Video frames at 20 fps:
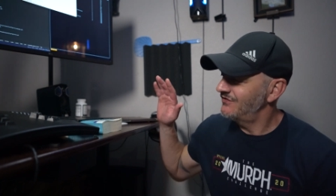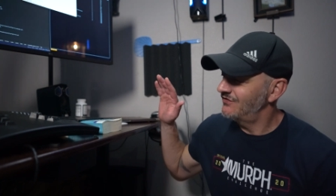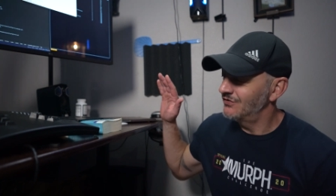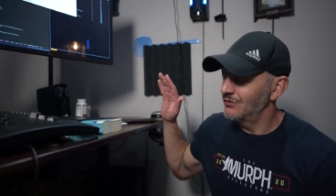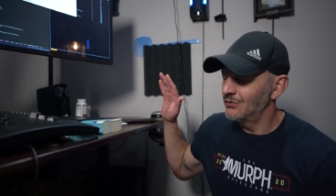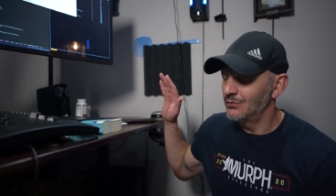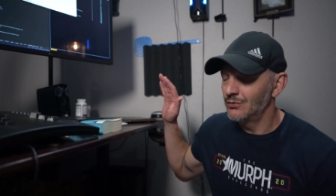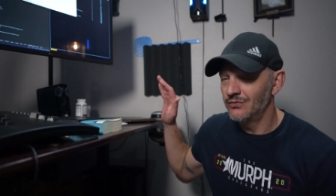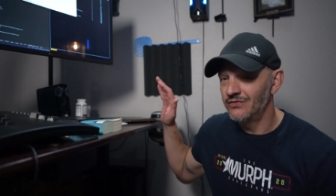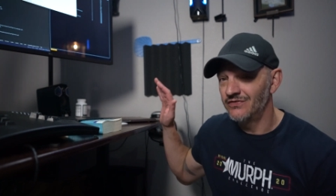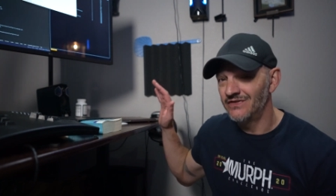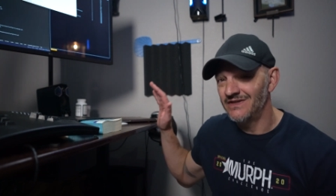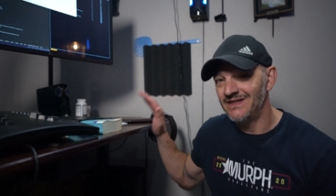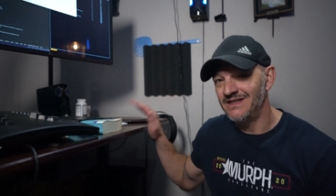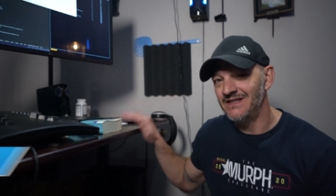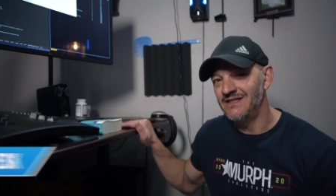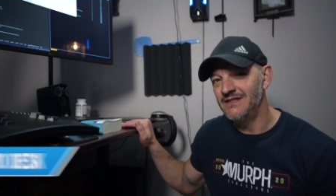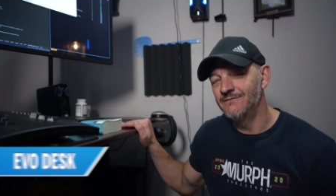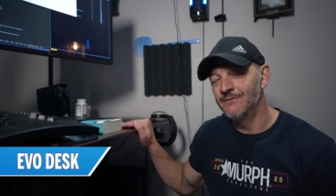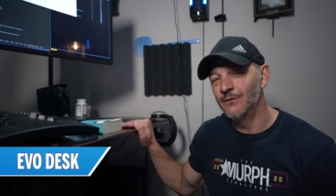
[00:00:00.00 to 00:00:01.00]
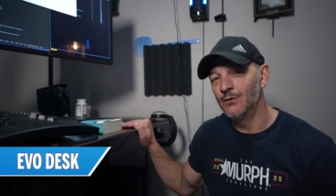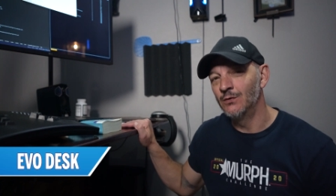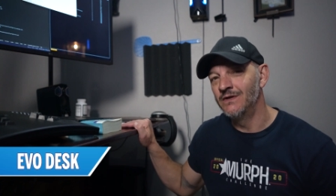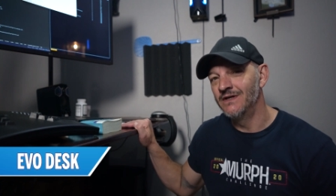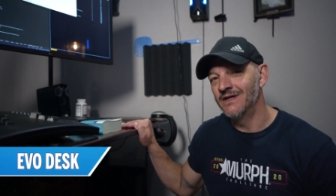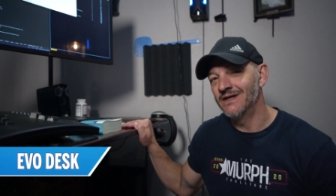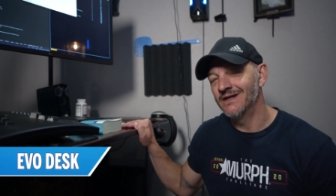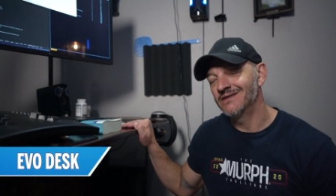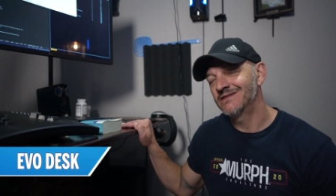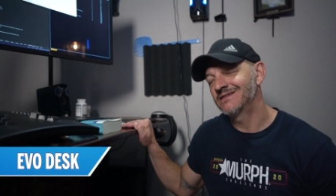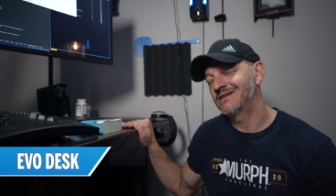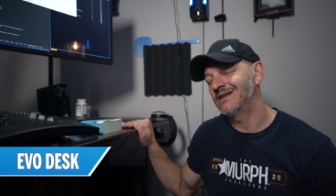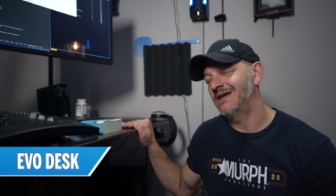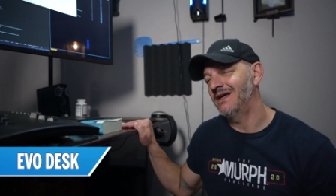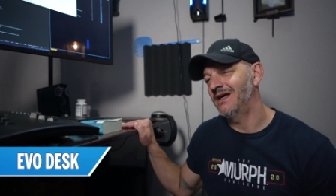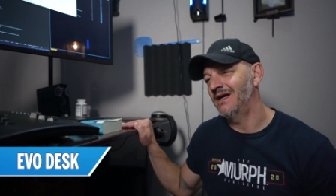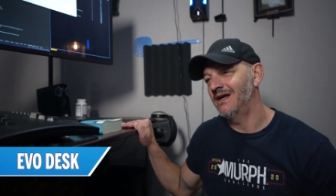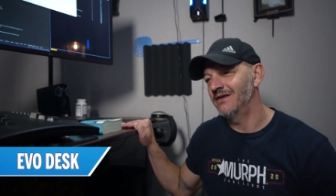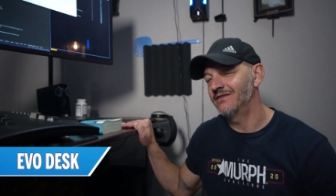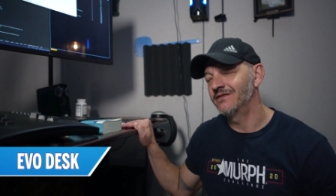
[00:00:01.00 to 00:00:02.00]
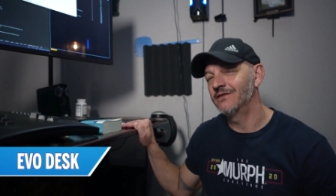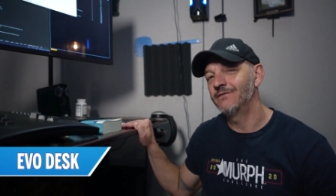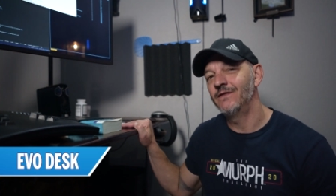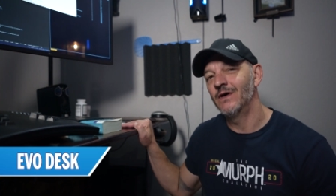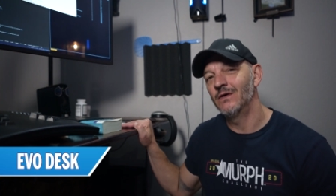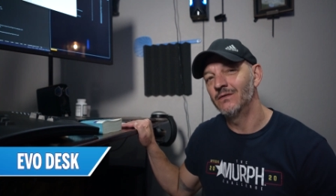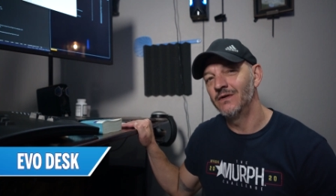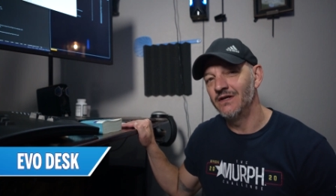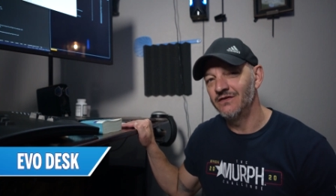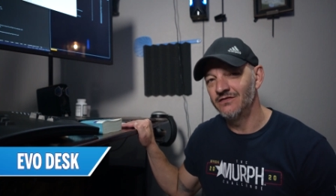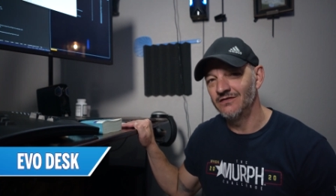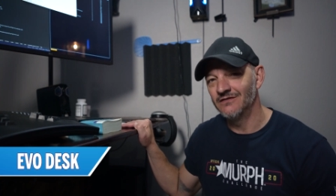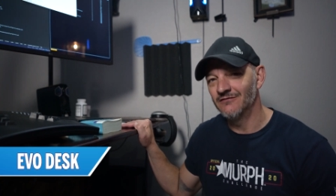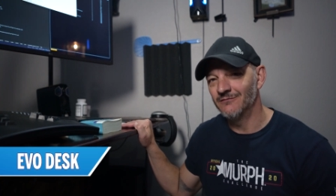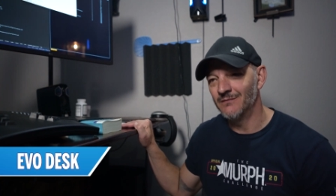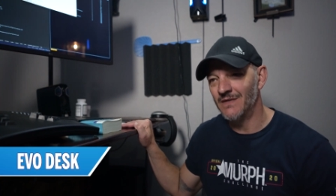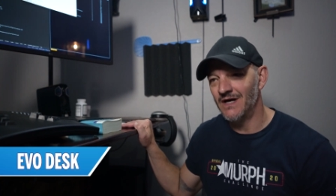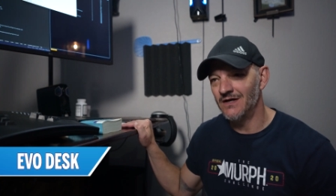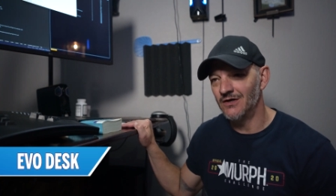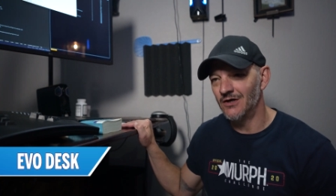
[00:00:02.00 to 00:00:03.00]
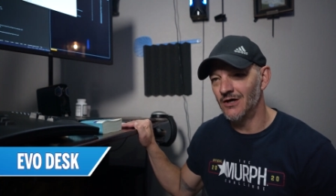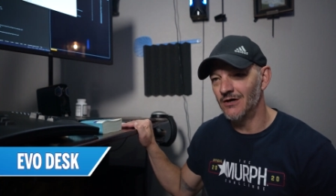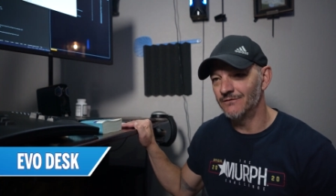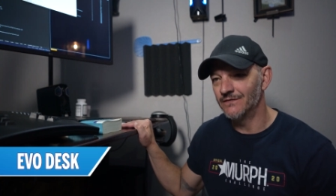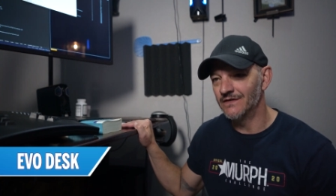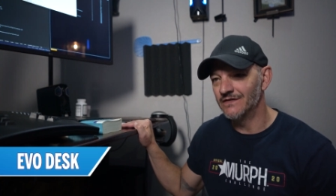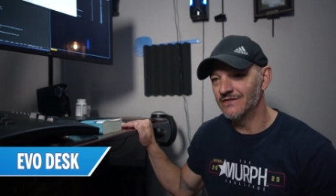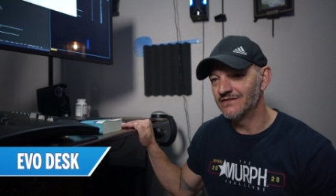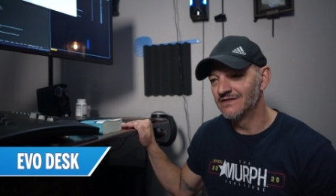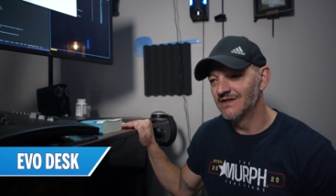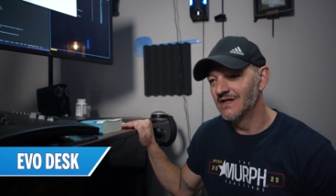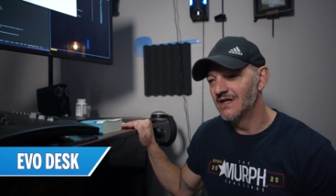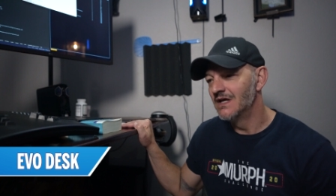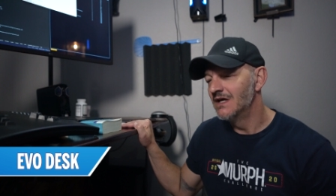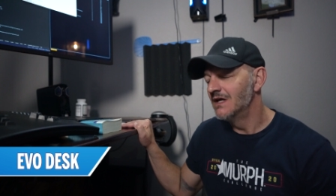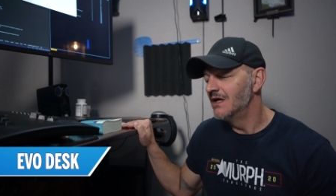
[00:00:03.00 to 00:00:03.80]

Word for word: chose EvoDesk as the foundation of my office.